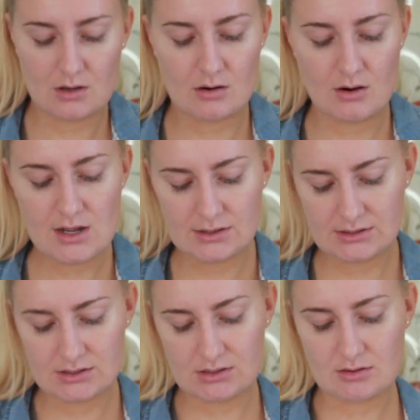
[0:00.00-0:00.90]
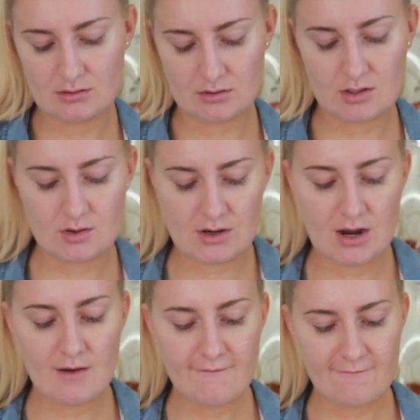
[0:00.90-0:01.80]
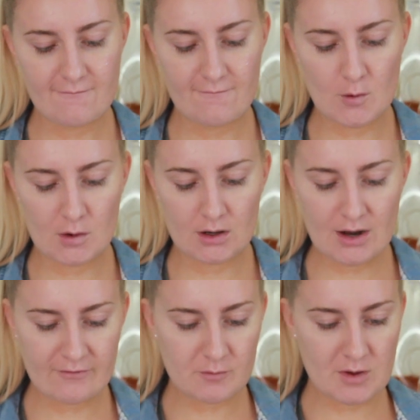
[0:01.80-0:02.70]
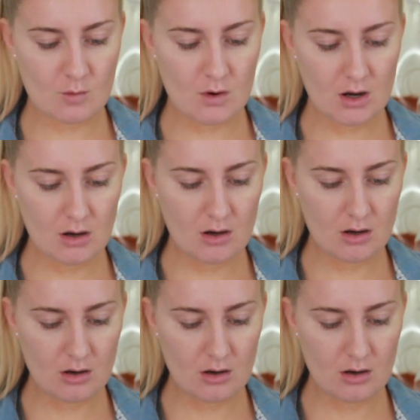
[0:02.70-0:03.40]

Alright, good enough for government work.